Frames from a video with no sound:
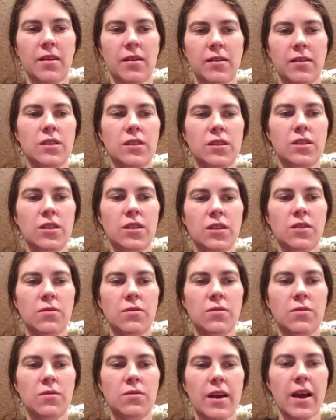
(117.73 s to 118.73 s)
This is
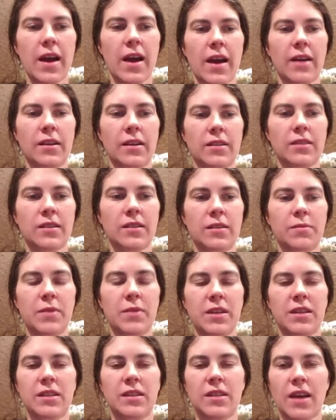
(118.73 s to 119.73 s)
2x,
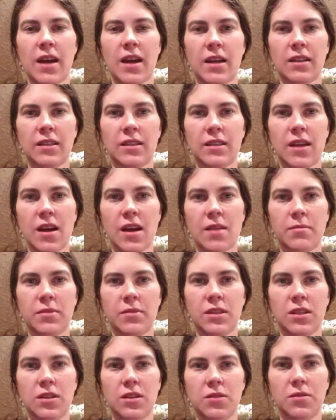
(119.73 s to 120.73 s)
because it's x
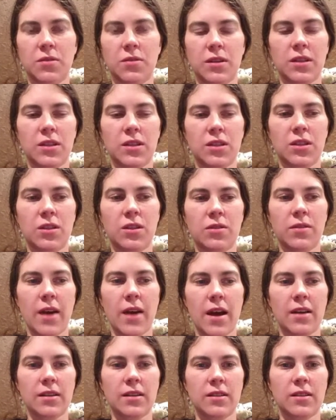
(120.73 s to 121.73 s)
times 2 is
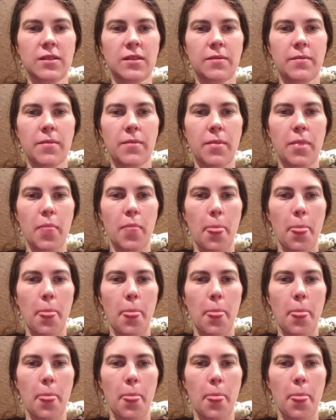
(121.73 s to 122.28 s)
2x.